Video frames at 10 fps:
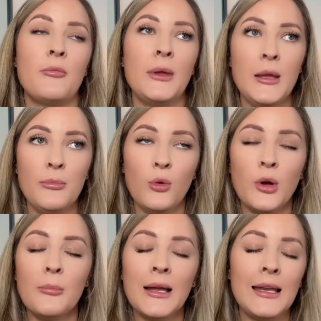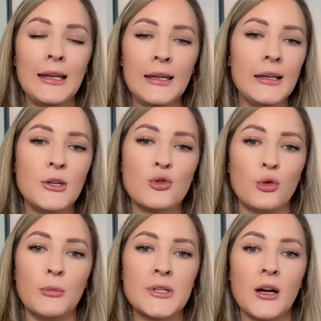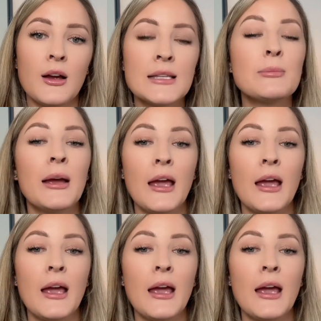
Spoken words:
people completely traumatized by